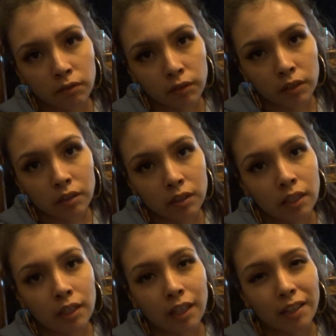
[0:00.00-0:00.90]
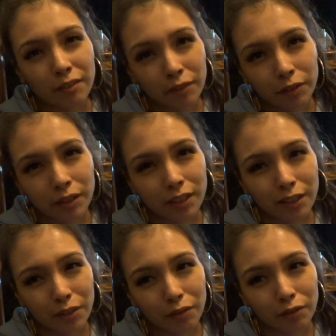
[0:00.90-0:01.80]
first and then folded
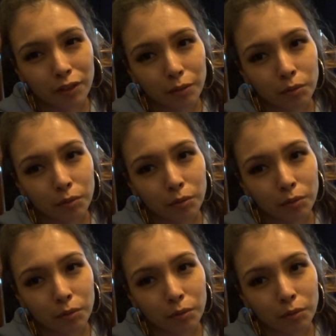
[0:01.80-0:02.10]
it over,